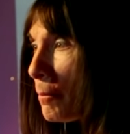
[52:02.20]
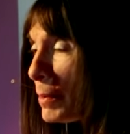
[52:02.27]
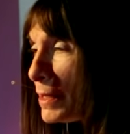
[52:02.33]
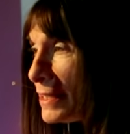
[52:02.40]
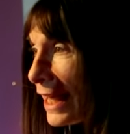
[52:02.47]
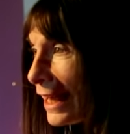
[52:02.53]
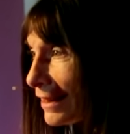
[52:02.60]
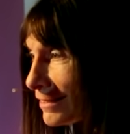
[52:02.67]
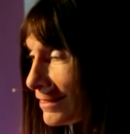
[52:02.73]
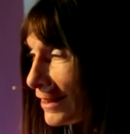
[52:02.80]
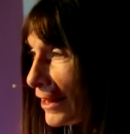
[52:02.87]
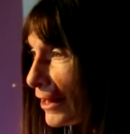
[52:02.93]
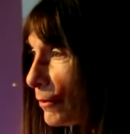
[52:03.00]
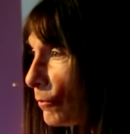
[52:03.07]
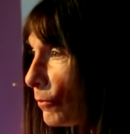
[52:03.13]
But next to
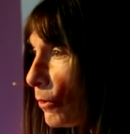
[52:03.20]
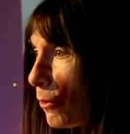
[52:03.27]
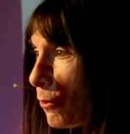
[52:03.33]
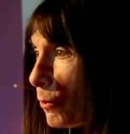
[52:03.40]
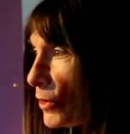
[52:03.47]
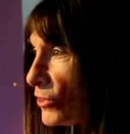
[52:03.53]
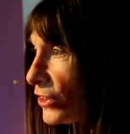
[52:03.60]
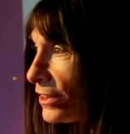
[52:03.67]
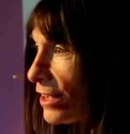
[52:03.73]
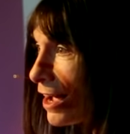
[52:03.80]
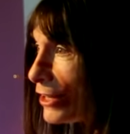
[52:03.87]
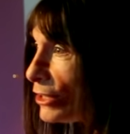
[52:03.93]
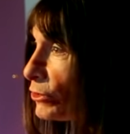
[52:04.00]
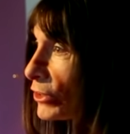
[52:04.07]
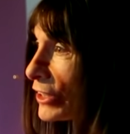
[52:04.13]
him was a
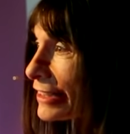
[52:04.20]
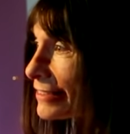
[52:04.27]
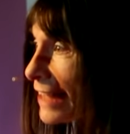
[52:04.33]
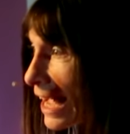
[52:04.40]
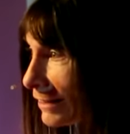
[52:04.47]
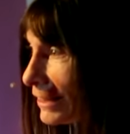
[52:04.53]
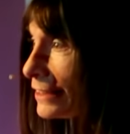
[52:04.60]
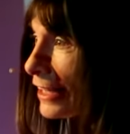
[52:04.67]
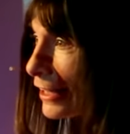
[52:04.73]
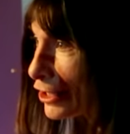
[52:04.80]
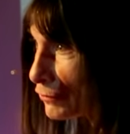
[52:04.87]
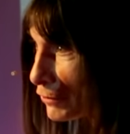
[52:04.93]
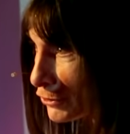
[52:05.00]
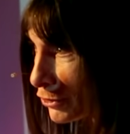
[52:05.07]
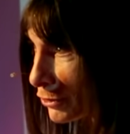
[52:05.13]
guy who looked exactly like
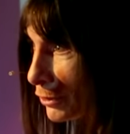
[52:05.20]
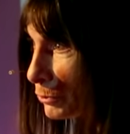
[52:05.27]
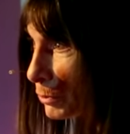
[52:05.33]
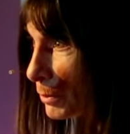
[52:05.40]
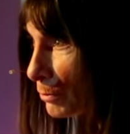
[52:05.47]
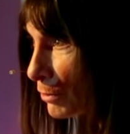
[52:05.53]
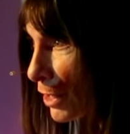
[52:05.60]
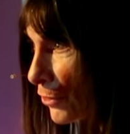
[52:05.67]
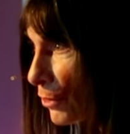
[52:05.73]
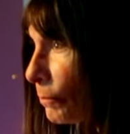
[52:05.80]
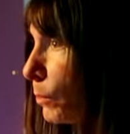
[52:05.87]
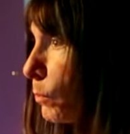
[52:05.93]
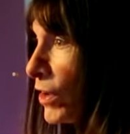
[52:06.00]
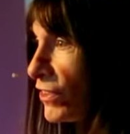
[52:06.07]
his fraternal twin brother, but